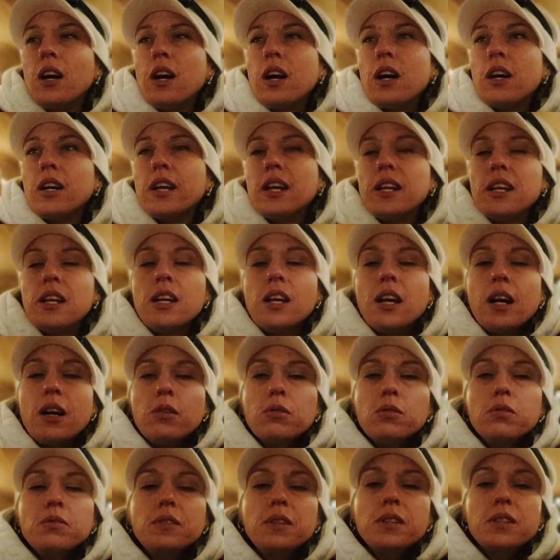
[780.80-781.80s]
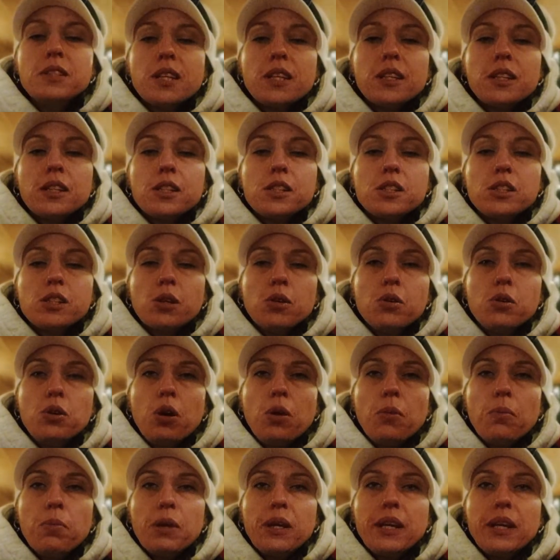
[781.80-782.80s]
getting out of the tent is so
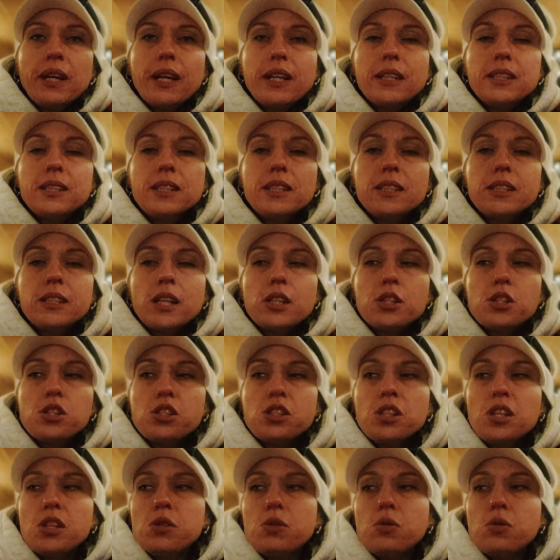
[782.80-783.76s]
complicated i just need to